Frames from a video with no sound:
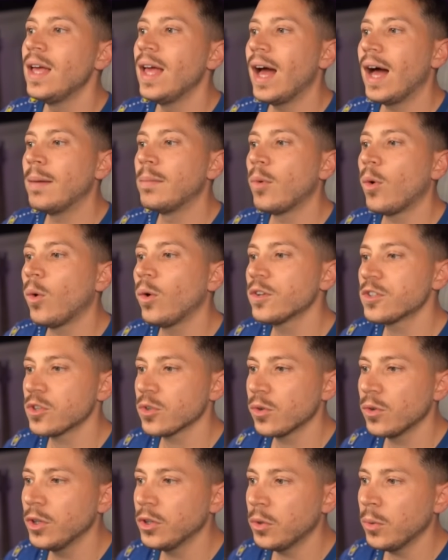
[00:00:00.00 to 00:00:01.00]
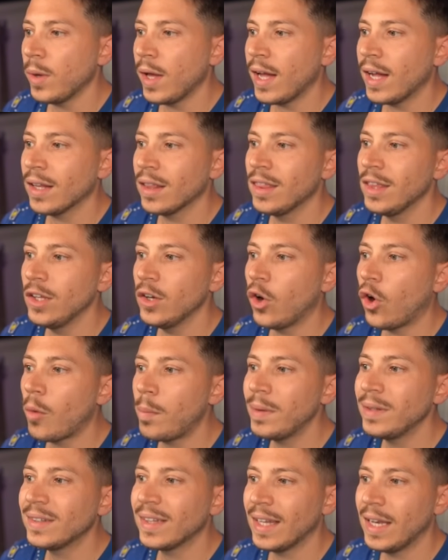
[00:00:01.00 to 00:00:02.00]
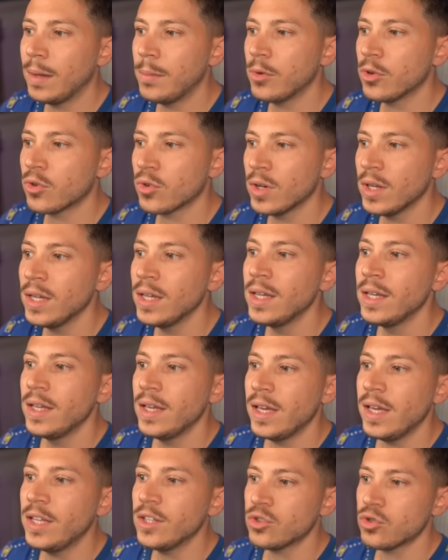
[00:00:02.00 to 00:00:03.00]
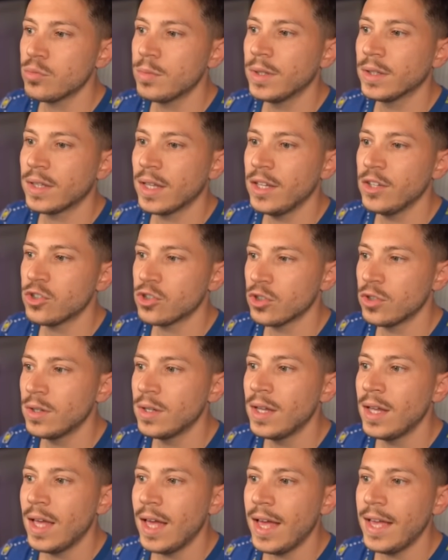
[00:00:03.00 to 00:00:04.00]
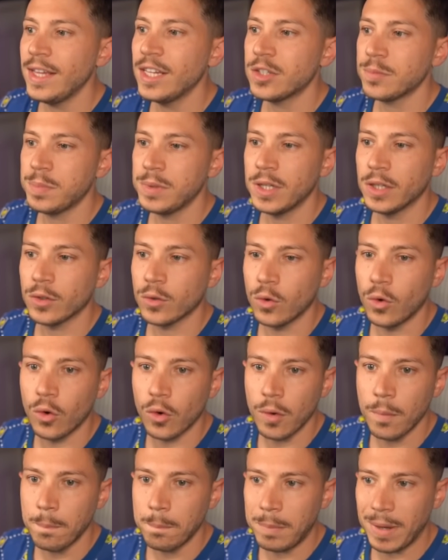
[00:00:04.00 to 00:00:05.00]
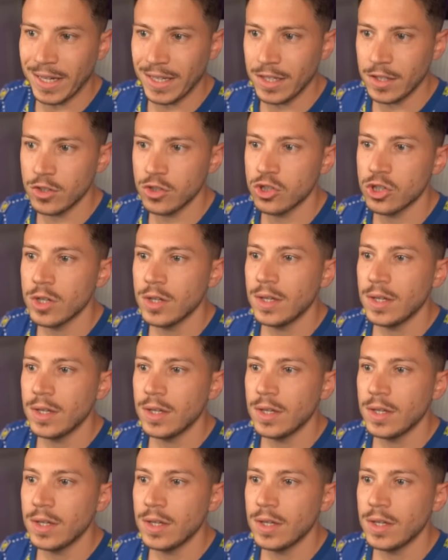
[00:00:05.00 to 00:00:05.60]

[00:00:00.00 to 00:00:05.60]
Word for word: I'm also going to add the OpenTelemetry instrumentation ASP.NET Core package.